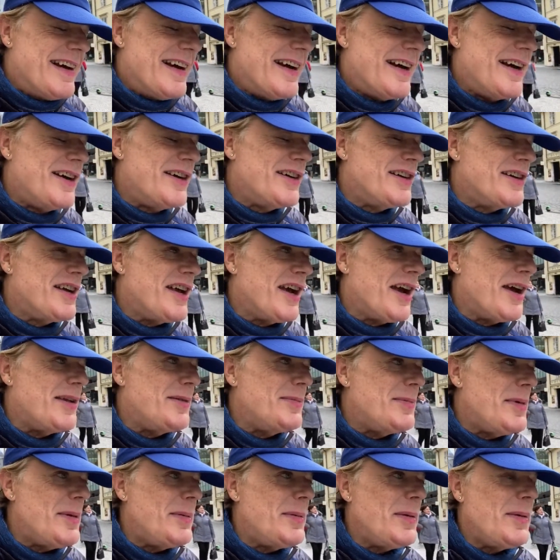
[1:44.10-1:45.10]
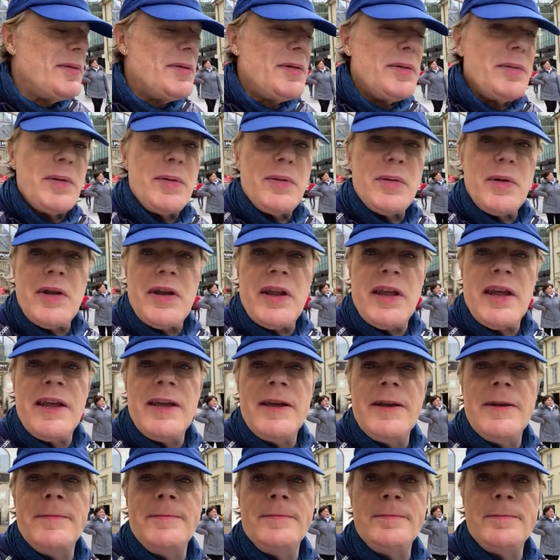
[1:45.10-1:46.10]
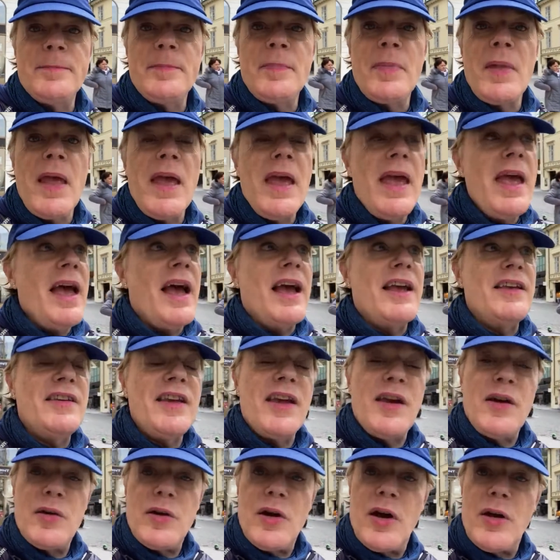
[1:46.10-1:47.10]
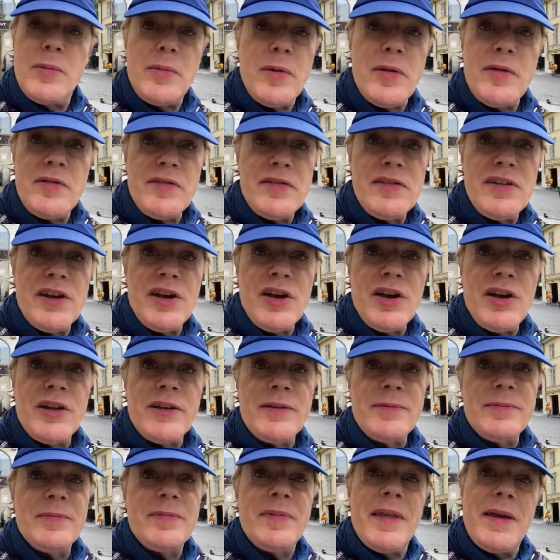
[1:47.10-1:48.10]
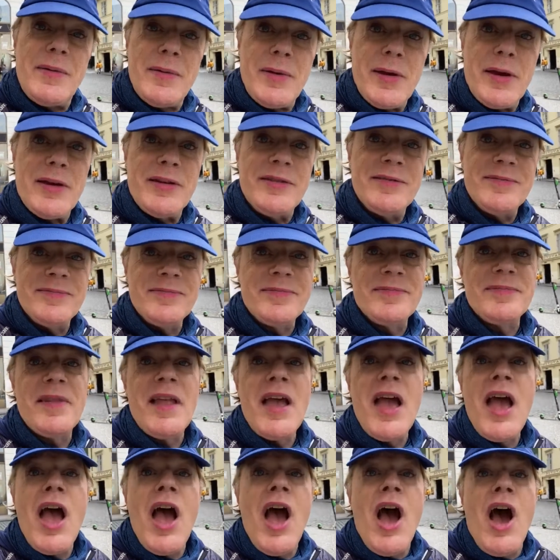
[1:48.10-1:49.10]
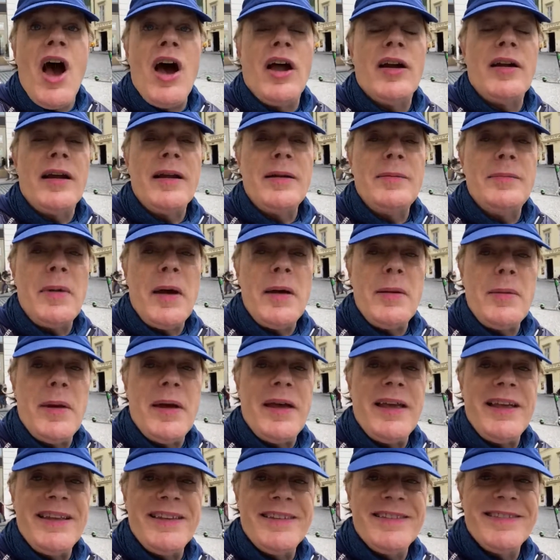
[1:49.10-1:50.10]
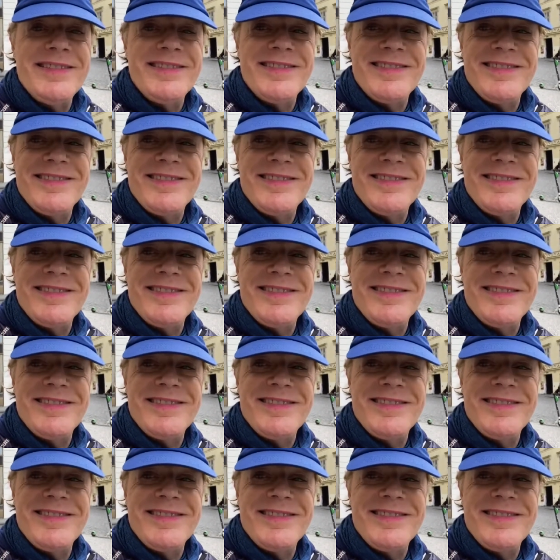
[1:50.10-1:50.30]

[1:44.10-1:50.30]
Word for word: Oh God, maybe it will be one day. I say, oh God, but there isn't a God. There we go. All right, bye-bye.